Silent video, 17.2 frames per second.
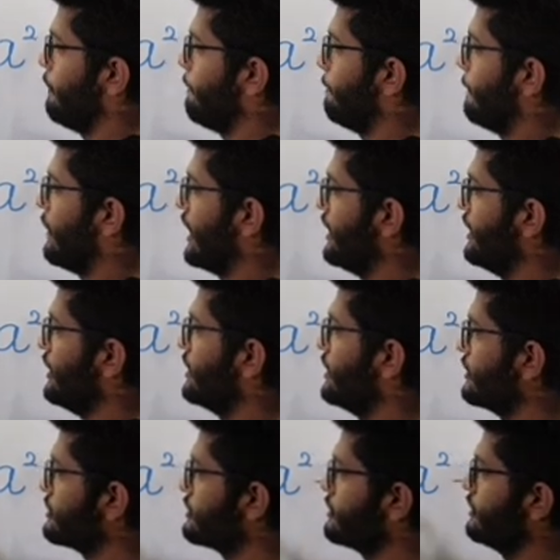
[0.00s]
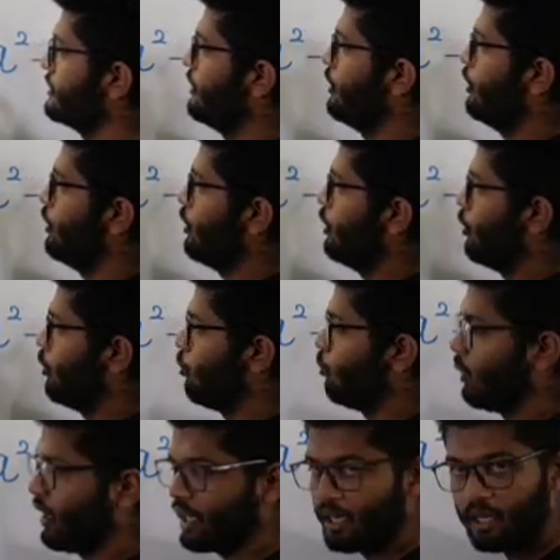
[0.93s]
Minus
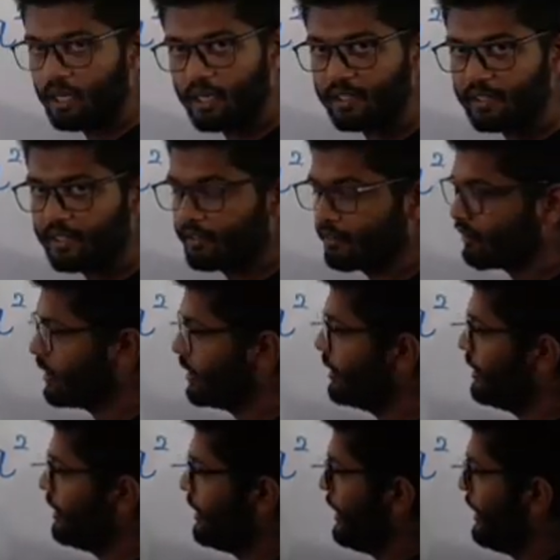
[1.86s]
1 I can write